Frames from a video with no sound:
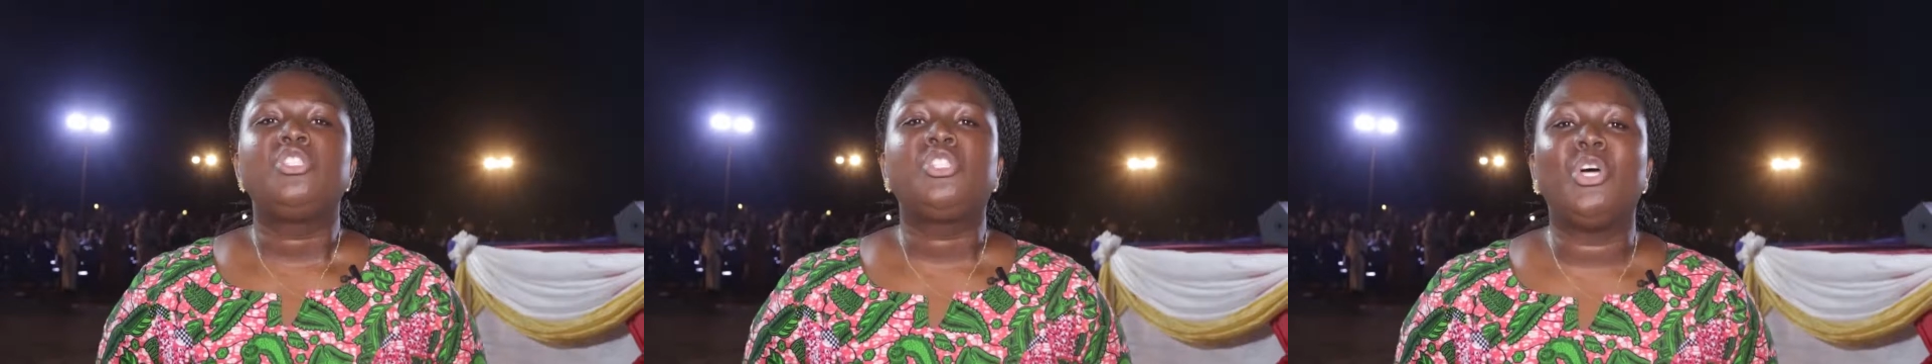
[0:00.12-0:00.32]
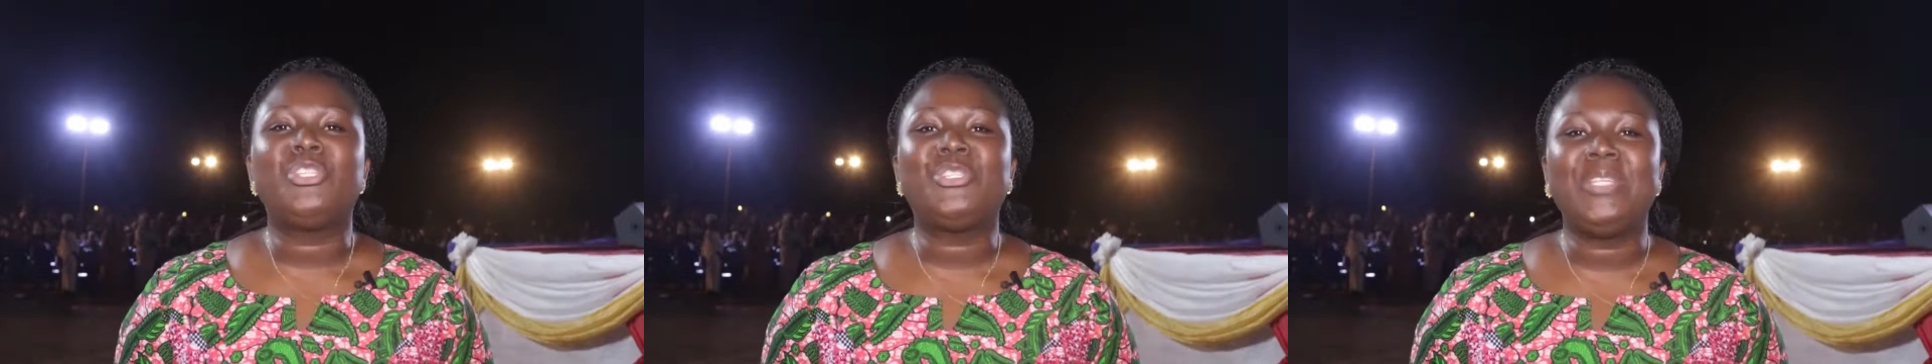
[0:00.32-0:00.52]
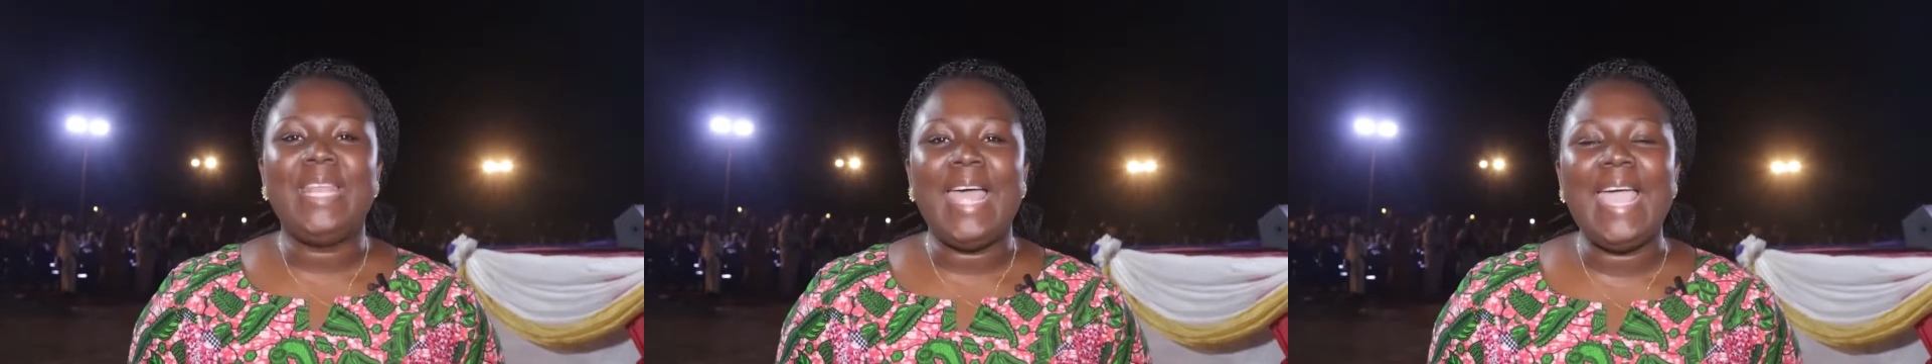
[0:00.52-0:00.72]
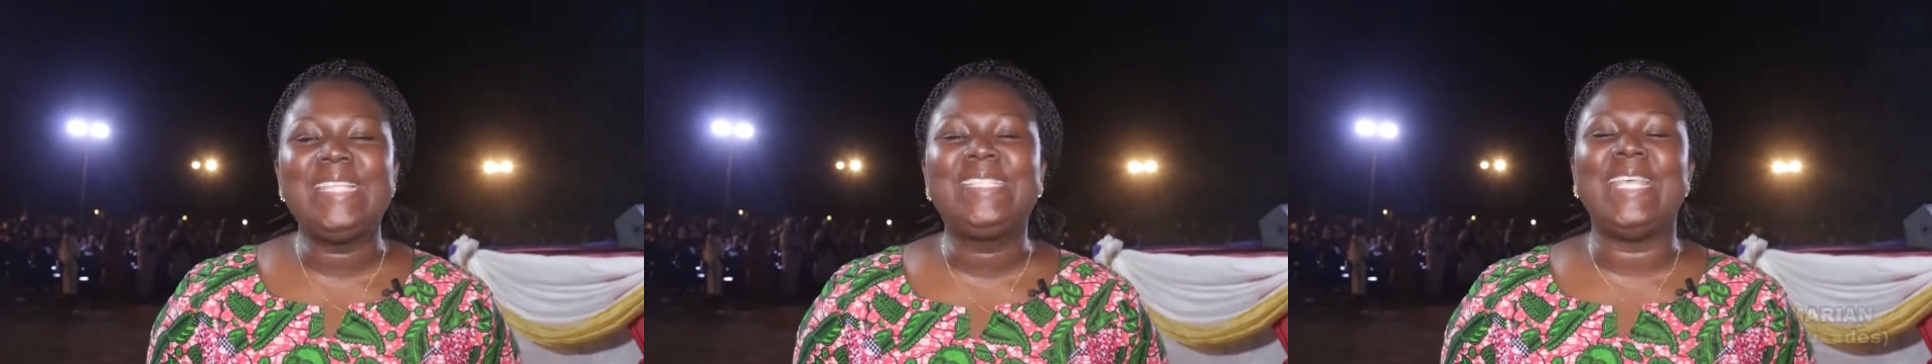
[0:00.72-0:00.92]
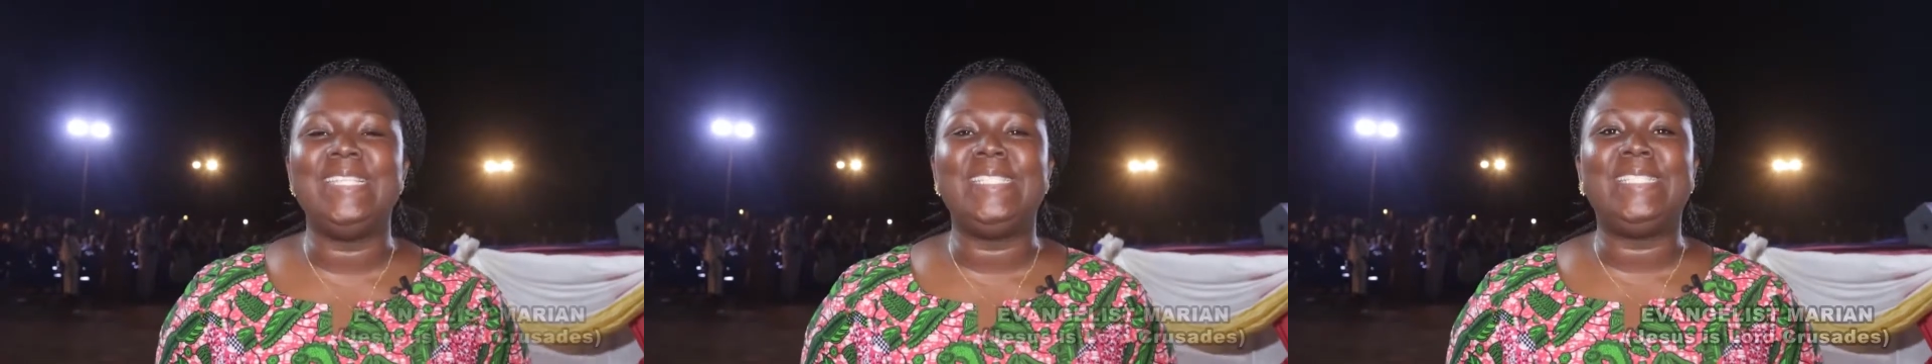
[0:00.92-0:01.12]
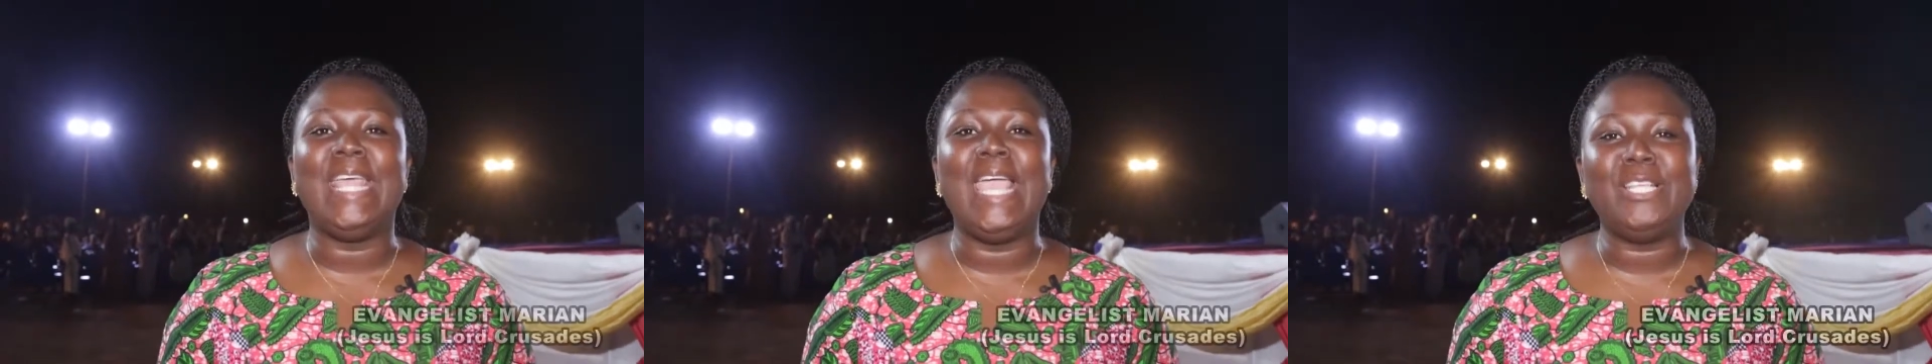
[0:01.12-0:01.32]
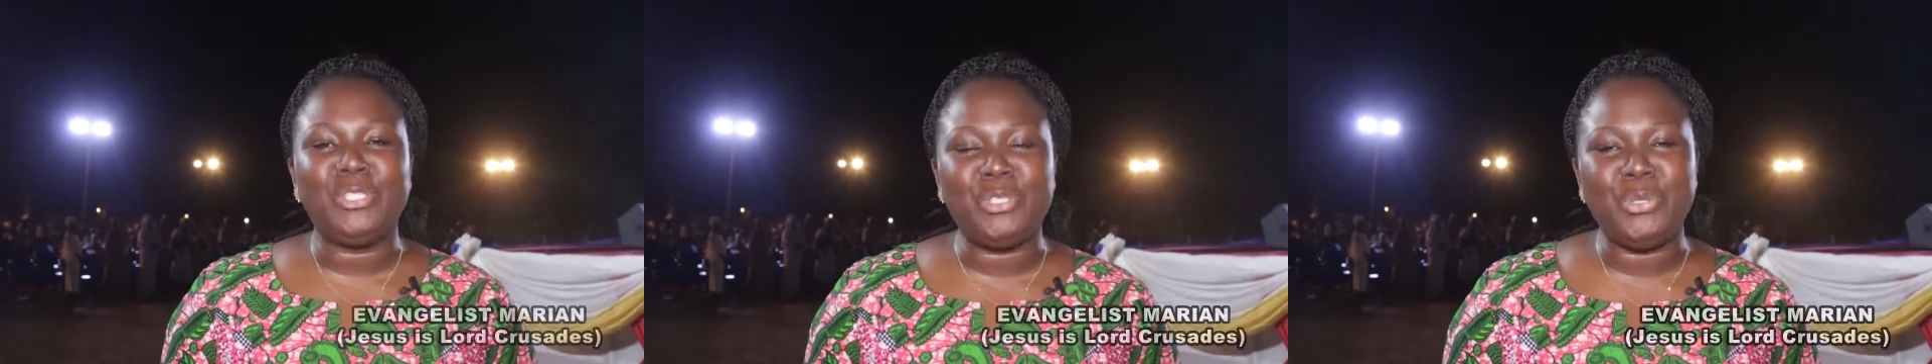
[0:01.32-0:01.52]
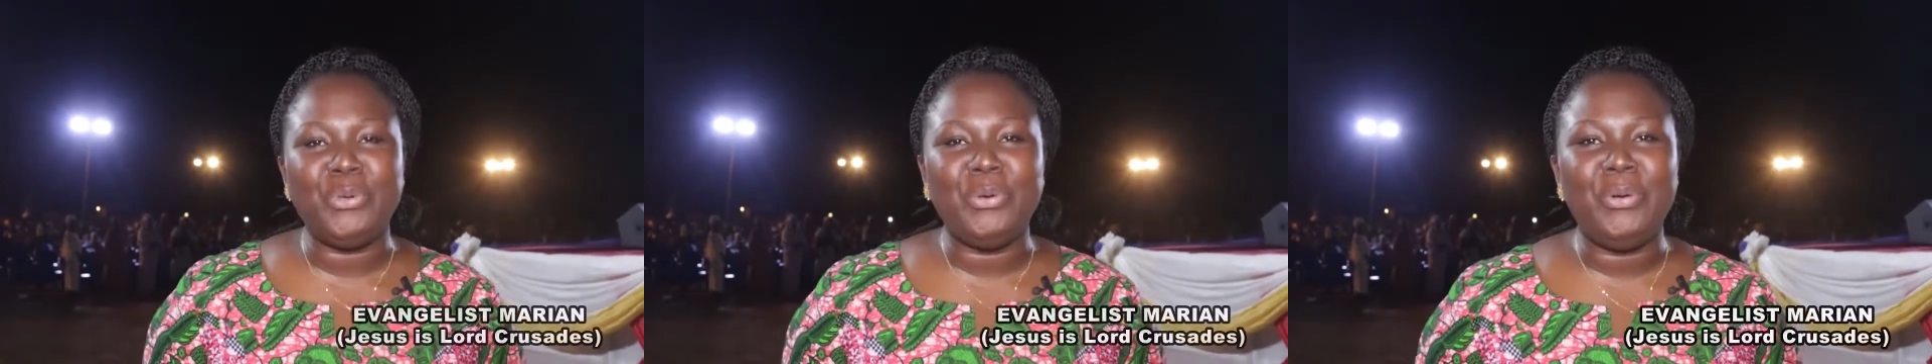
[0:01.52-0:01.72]
So tonight is day
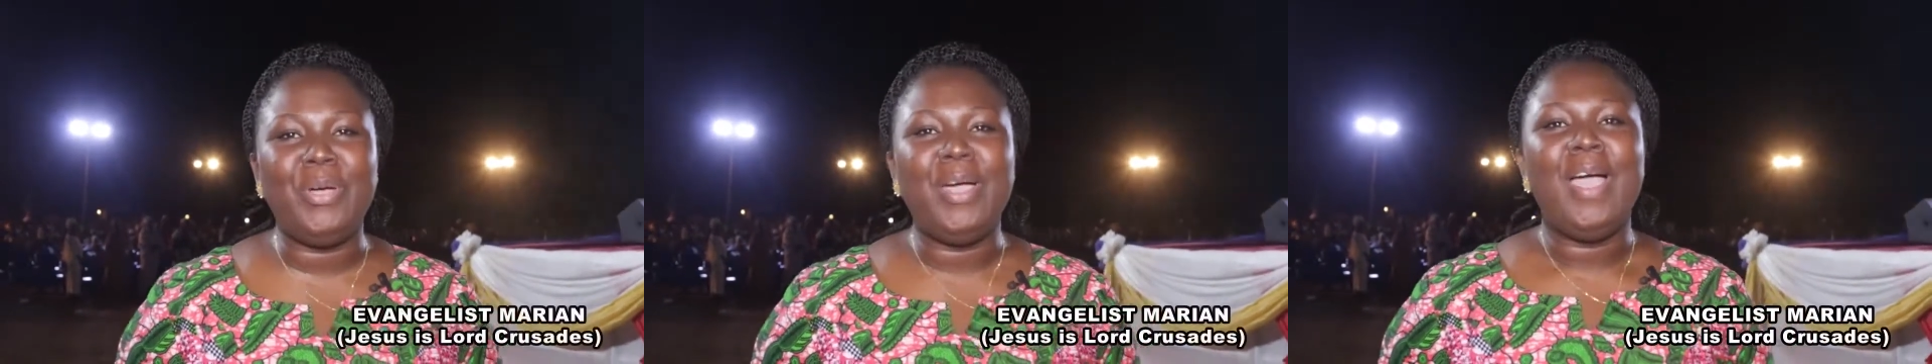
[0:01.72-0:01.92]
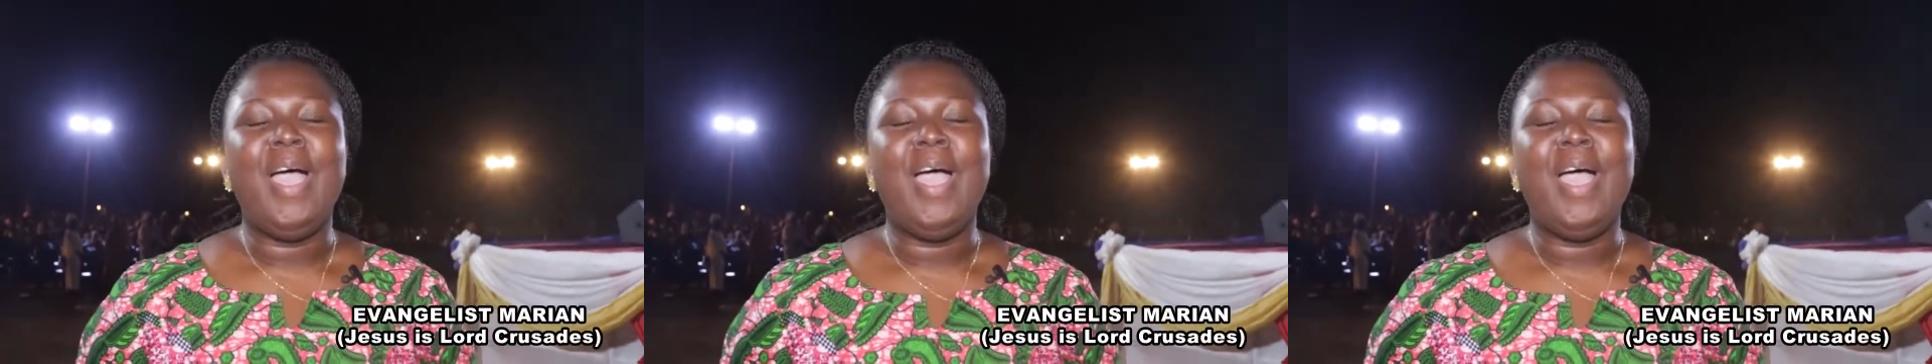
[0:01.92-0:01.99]
two